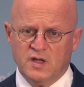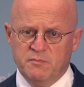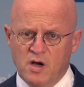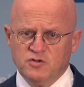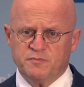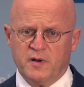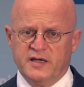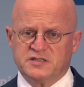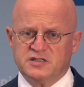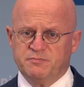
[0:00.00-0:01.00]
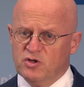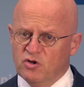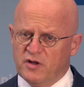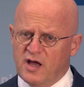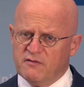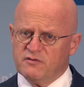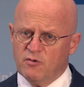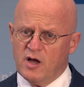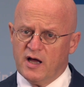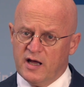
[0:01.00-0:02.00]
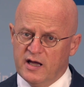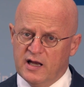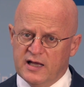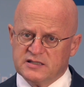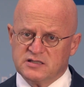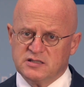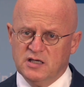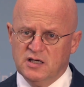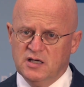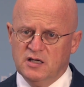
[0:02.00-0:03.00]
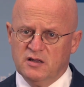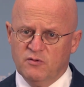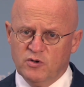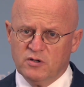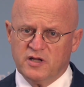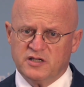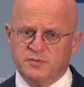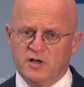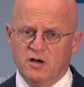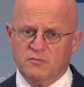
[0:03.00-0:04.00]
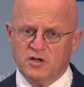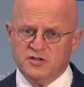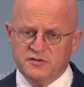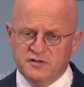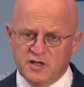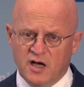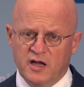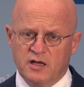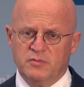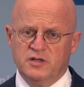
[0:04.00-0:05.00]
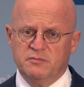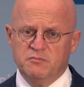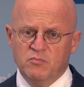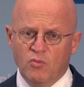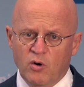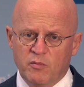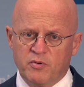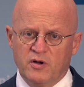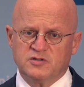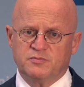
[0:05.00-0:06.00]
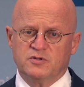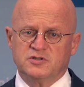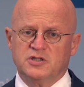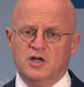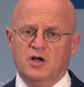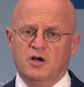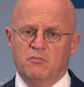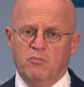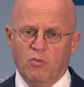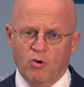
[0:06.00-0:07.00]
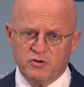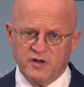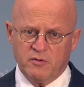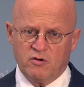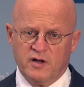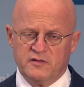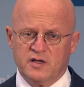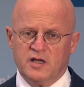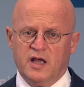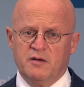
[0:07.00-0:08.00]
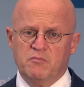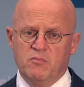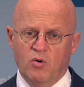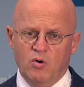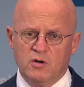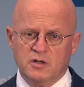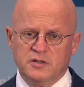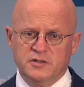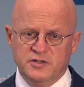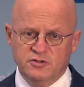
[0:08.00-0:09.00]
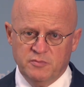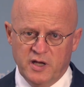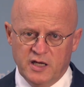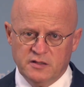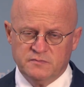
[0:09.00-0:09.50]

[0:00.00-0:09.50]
In most places, but not everywhere, alas, the world has become undeniably more prosperous, more democratic, and more humane.